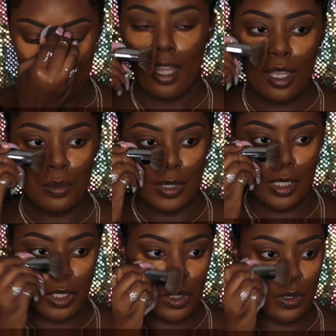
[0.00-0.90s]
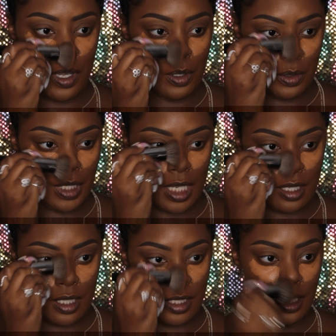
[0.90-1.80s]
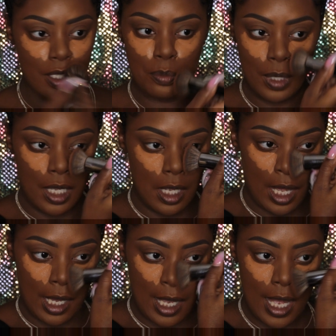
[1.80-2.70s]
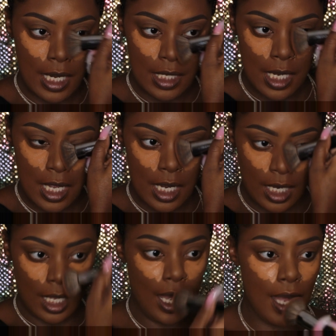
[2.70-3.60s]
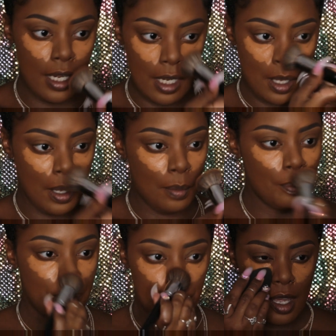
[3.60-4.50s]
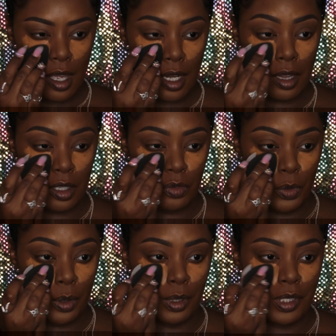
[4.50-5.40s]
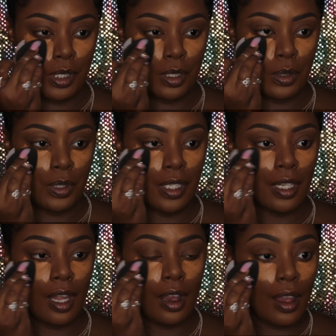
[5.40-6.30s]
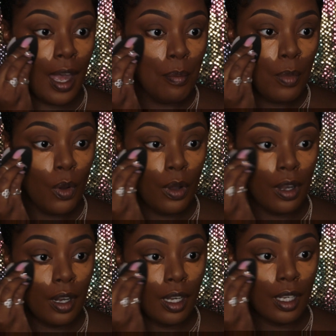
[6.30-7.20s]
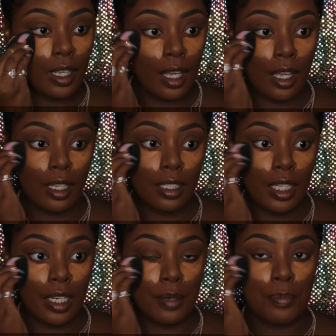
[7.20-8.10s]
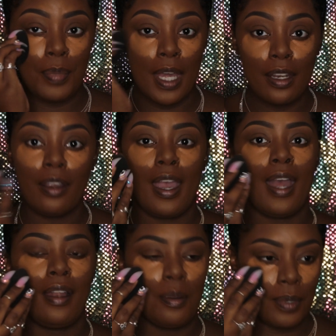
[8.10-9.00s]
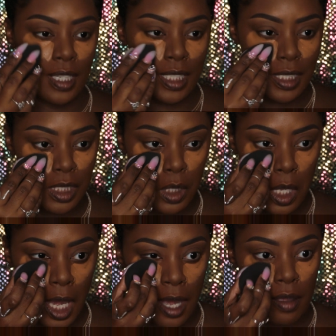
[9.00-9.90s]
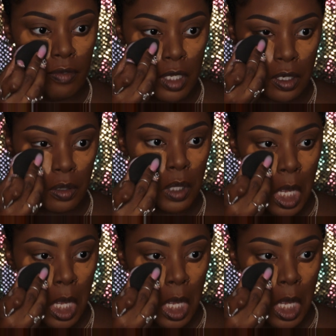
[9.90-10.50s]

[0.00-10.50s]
It was a struggle getting it done, but I got it done and I got it up, and I look forward to doing a lot more and getting better at it, because I still have, you know,